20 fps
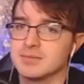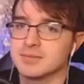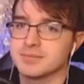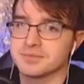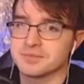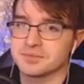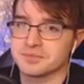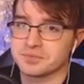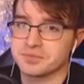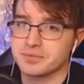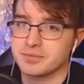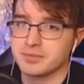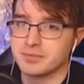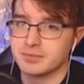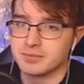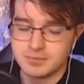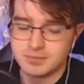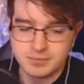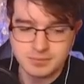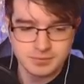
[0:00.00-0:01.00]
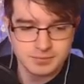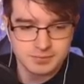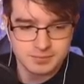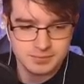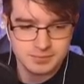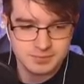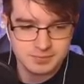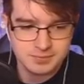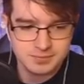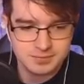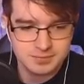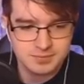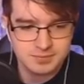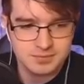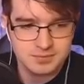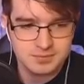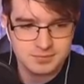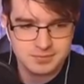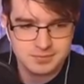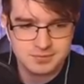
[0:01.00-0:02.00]

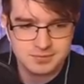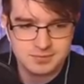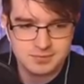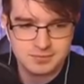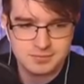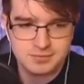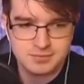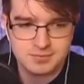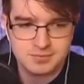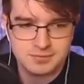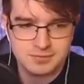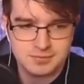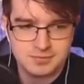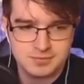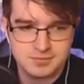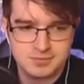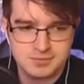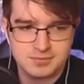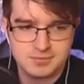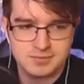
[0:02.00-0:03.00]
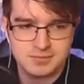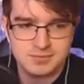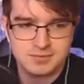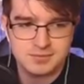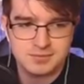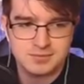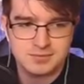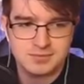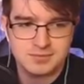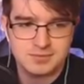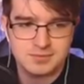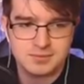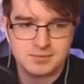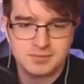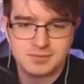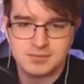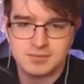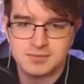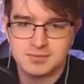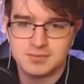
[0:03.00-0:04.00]

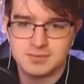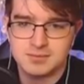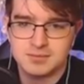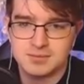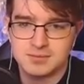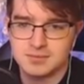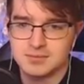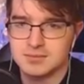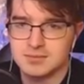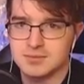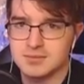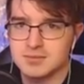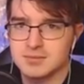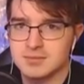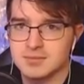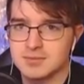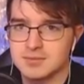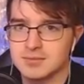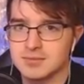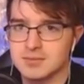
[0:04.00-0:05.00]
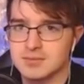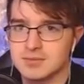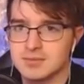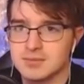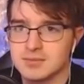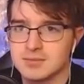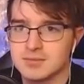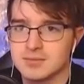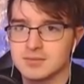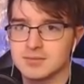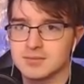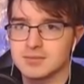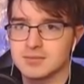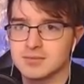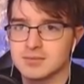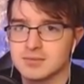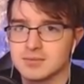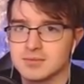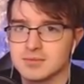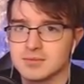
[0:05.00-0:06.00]

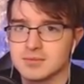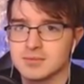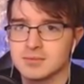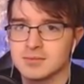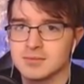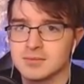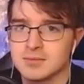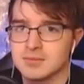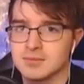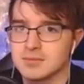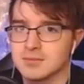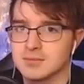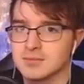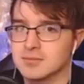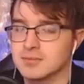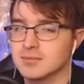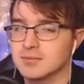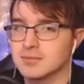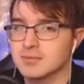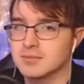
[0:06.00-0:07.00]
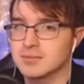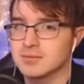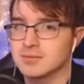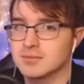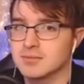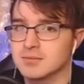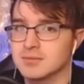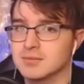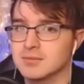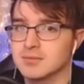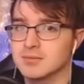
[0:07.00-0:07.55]
No words are spoken by the person on screen.